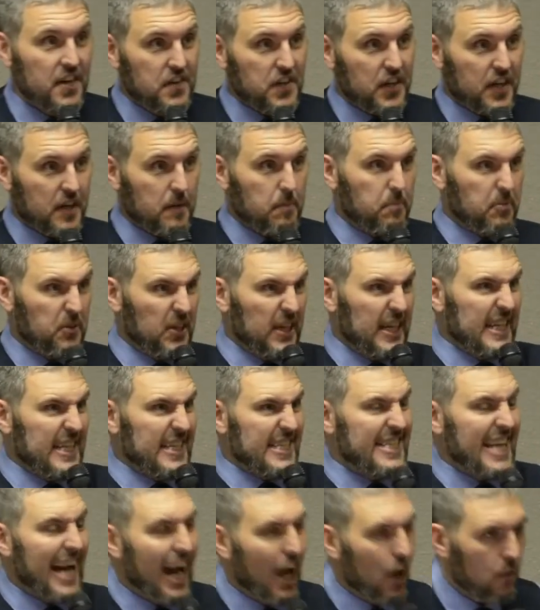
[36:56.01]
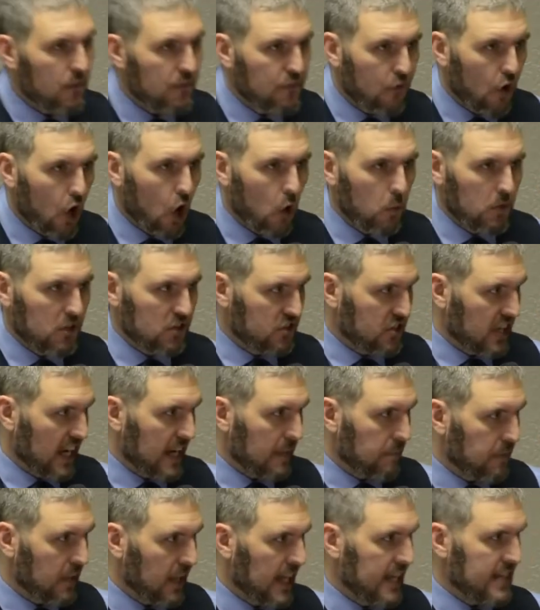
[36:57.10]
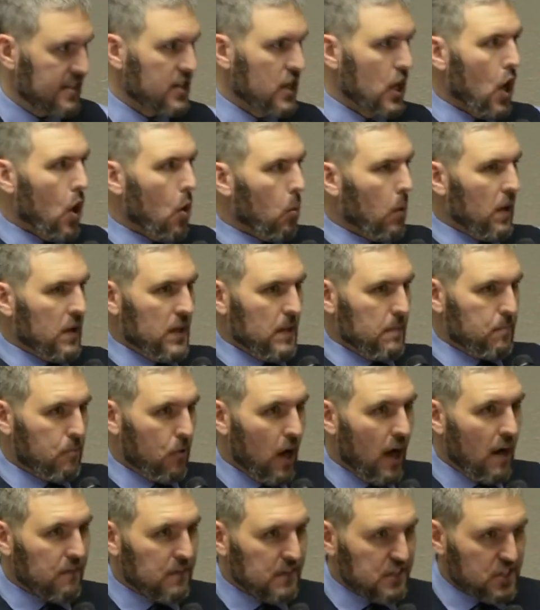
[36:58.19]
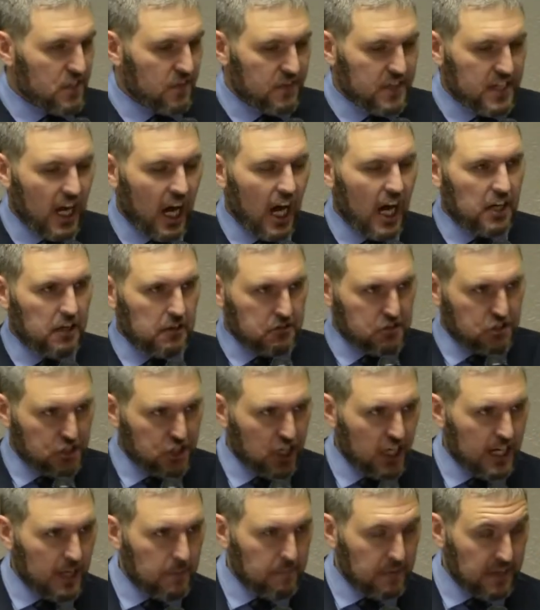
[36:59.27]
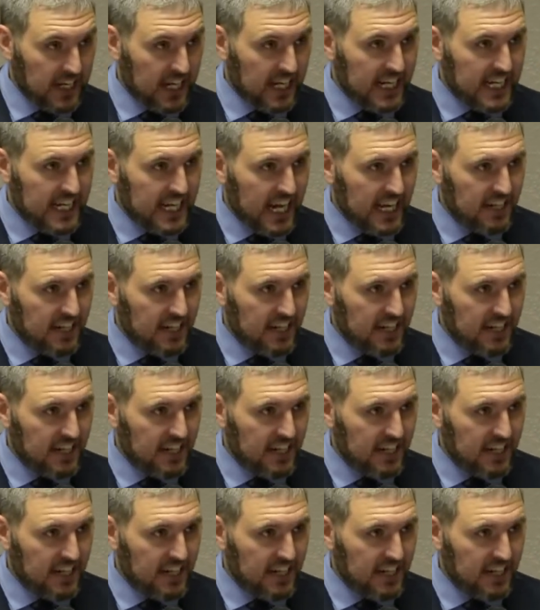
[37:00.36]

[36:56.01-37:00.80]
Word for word: The complete downfall will take place when the prophets of God are shut up in any